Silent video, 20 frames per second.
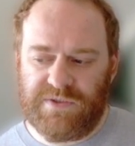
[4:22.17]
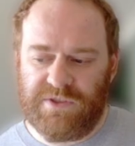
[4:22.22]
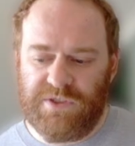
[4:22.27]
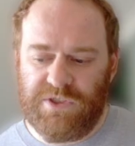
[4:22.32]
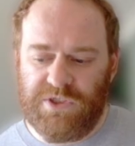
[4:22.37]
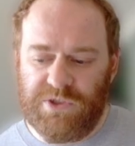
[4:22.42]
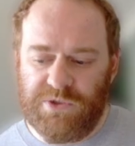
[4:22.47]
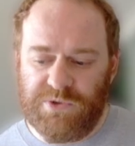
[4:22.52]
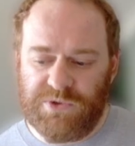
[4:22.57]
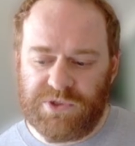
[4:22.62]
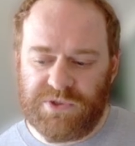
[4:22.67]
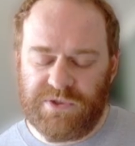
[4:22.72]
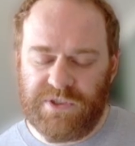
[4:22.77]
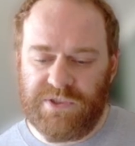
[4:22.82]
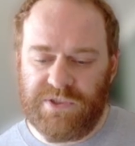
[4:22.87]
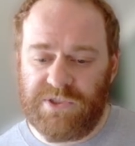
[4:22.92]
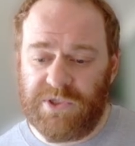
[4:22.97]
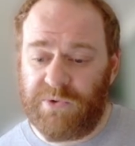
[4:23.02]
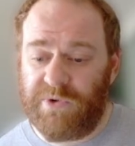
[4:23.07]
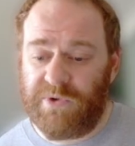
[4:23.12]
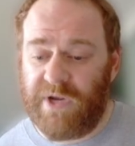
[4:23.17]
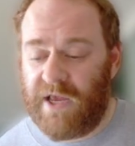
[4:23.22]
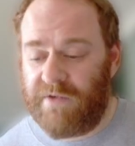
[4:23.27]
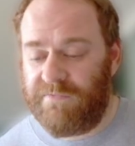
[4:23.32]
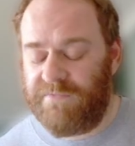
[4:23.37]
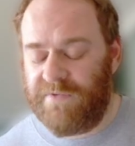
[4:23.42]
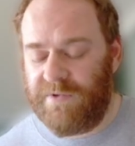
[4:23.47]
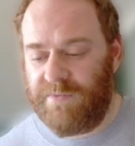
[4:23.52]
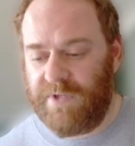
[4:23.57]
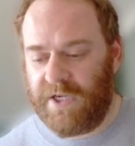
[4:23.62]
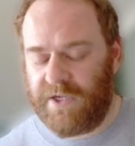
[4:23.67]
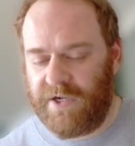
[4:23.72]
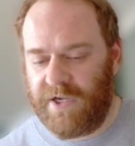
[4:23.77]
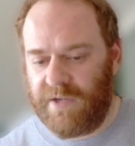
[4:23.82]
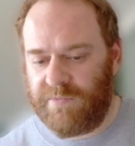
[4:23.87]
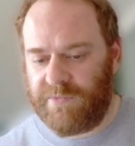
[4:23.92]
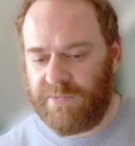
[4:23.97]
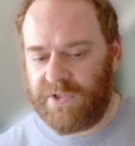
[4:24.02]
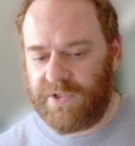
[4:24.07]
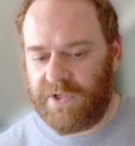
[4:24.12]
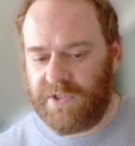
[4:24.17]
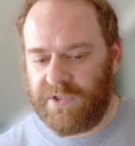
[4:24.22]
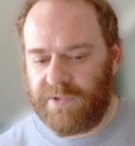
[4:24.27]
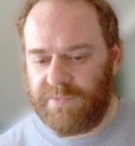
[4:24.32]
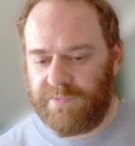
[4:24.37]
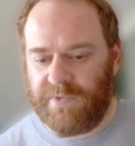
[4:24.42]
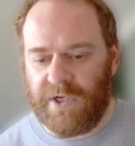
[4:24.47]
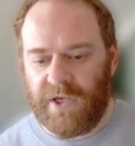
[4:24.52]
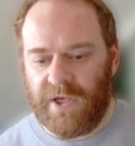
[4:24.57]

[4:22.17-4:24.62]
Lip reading: usually don't have VPN enabled on them.